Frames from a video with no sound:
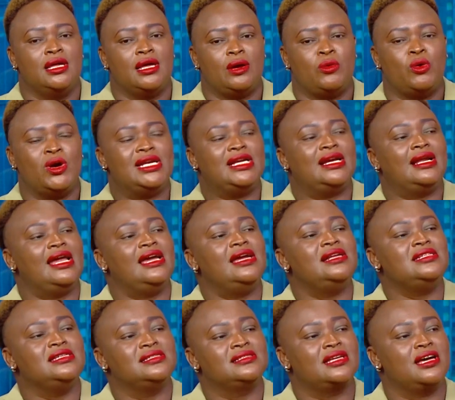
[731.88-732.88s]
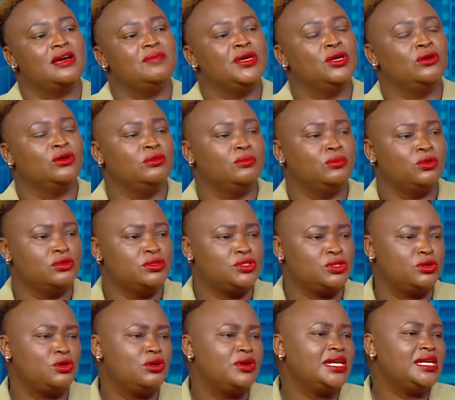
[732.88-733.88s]
when client is coming on board,
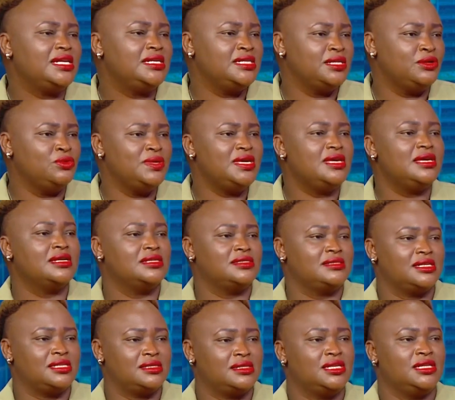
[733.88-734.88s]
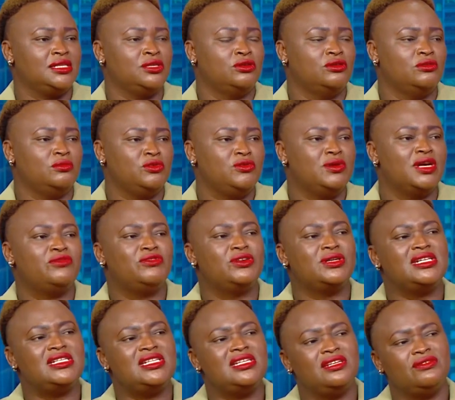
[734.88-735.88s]
already we as a residue home, we have
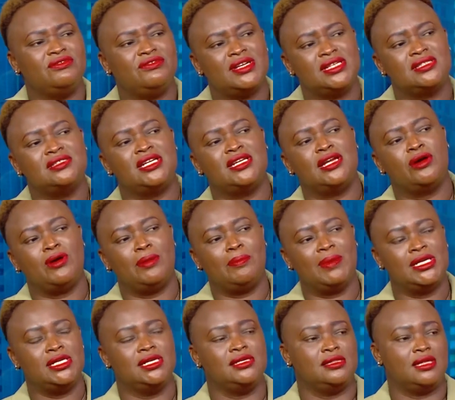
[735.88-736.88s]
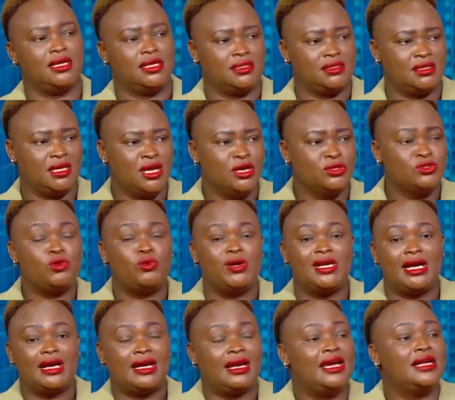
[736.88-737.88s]
already invested our money in that. So
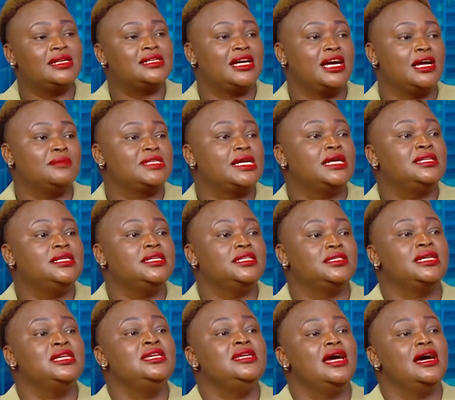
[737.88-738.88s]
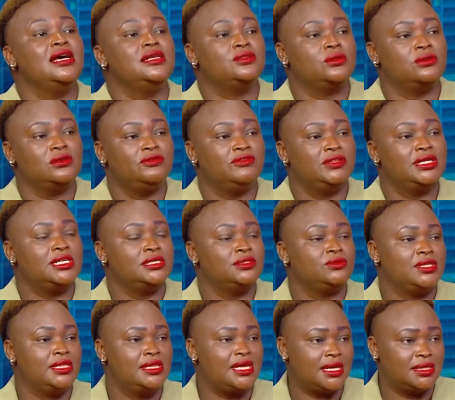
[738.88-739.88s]
when a client comes, at least he has confidence
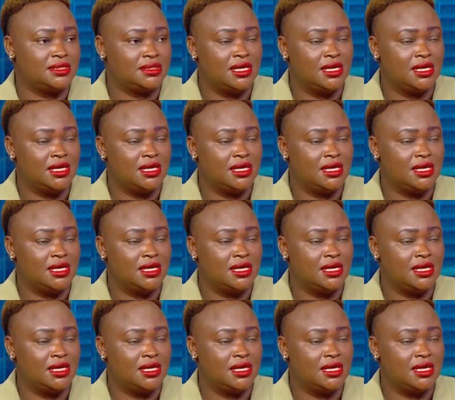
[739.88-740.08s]
with us.